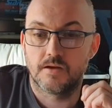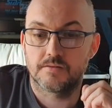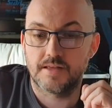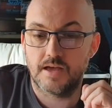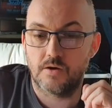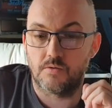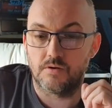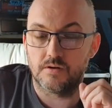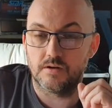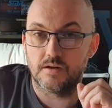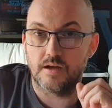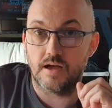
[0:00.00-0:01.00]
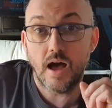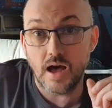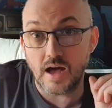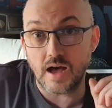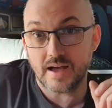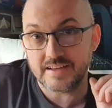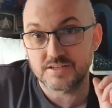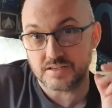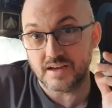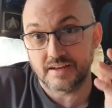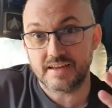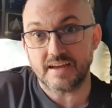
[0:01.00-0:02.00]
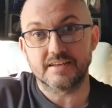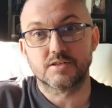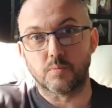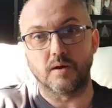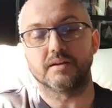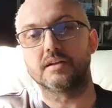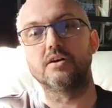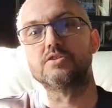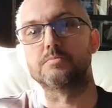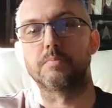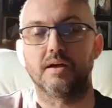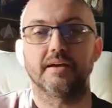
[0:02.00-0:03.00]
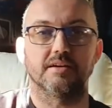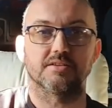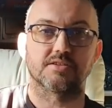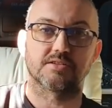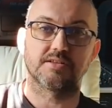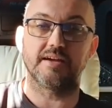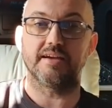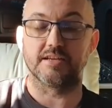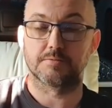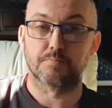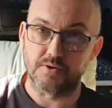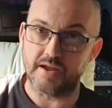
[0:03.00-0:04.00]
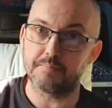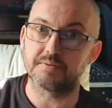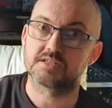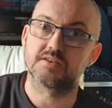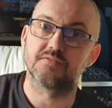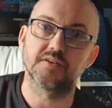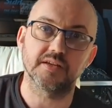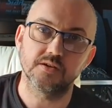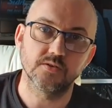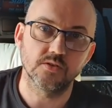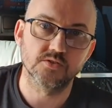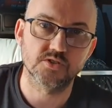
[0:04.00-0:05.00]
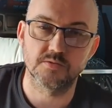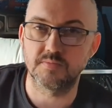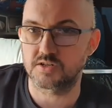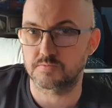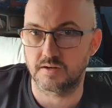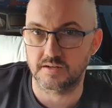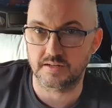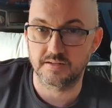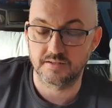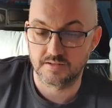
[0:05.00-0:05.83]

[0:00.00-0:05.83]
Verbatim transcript: Now, uh, he's again, he's one of those players that he's prohibitively on too much money.